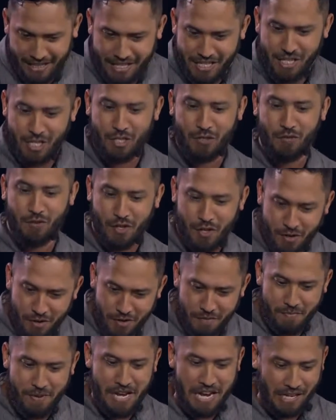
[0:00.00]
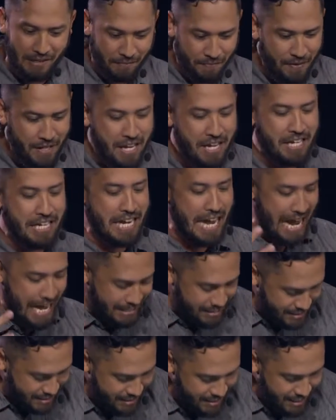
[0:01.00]
This is for you and me.
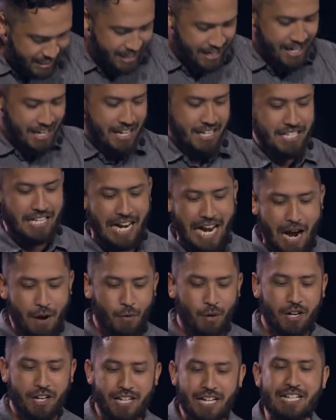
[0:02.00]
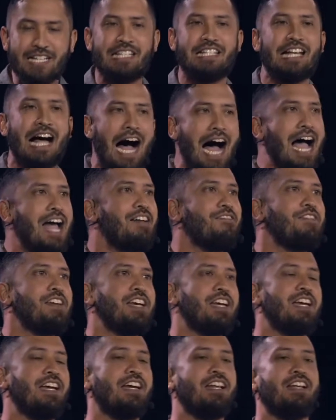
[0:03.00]
Yes, today we're going to dive
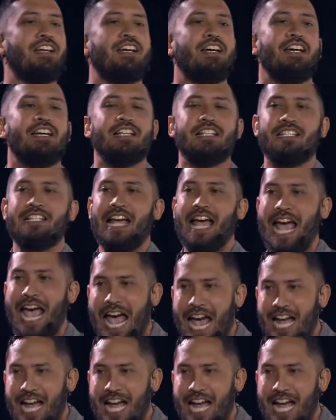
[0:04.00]
in to